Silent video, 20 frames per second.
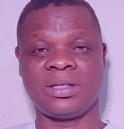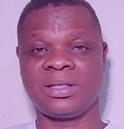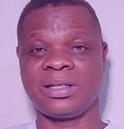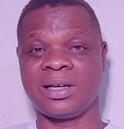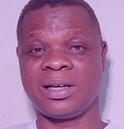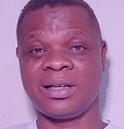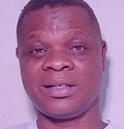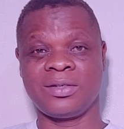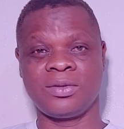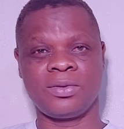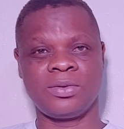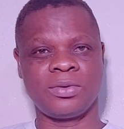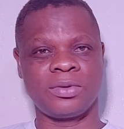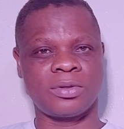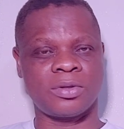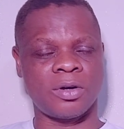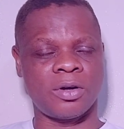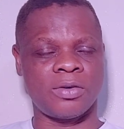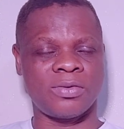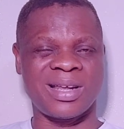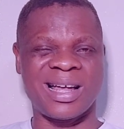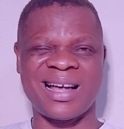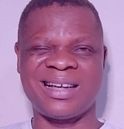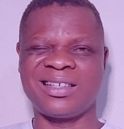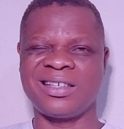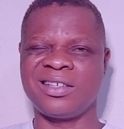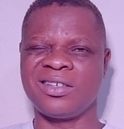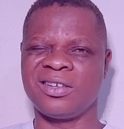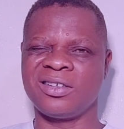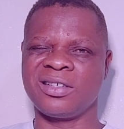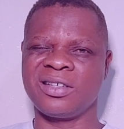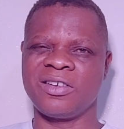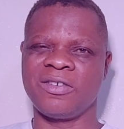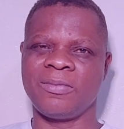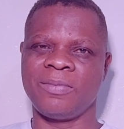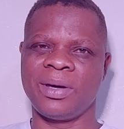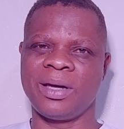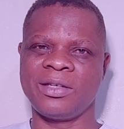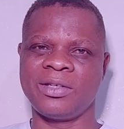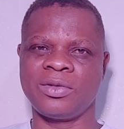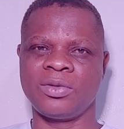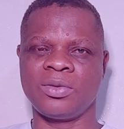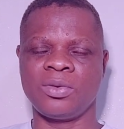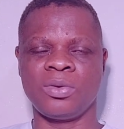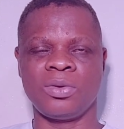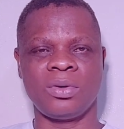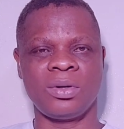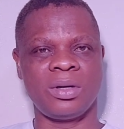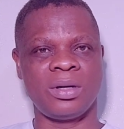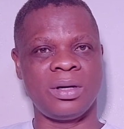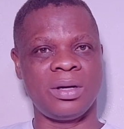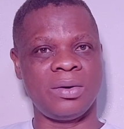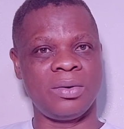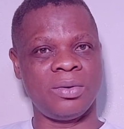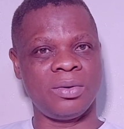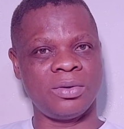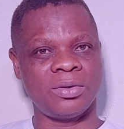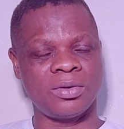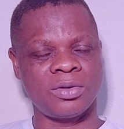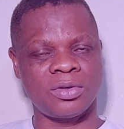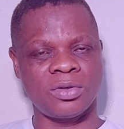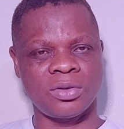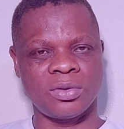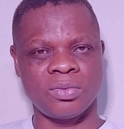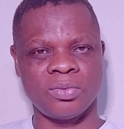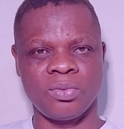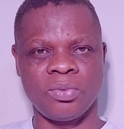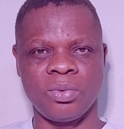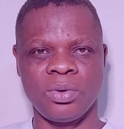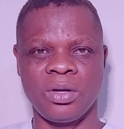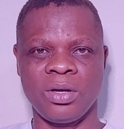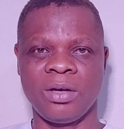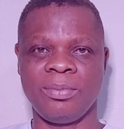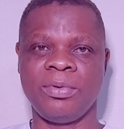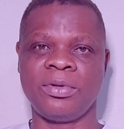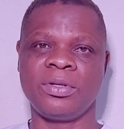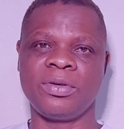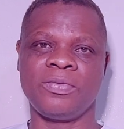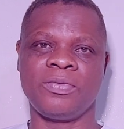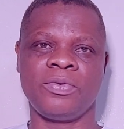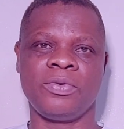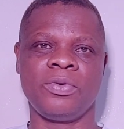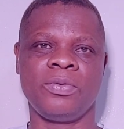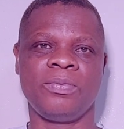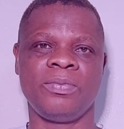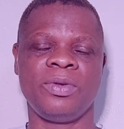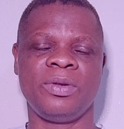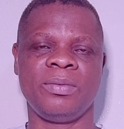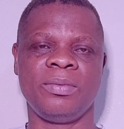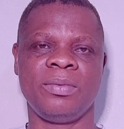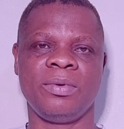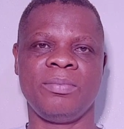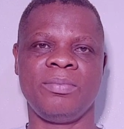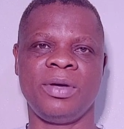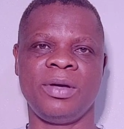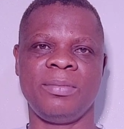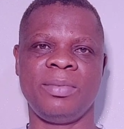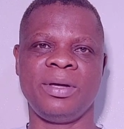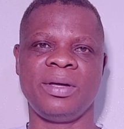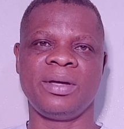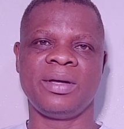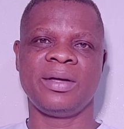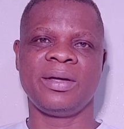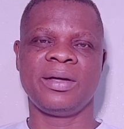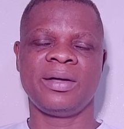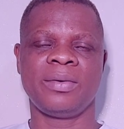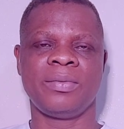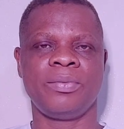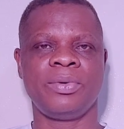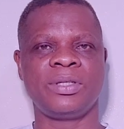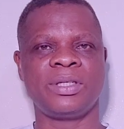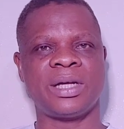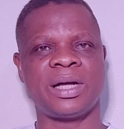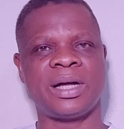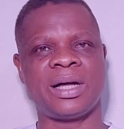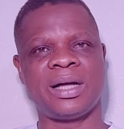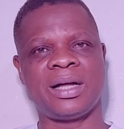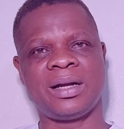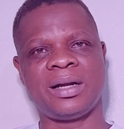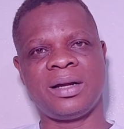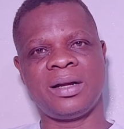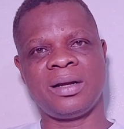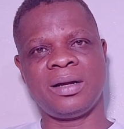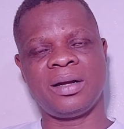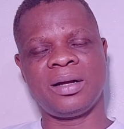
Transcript: She sells good stuff, and she just gave birth to a beautiful baby with her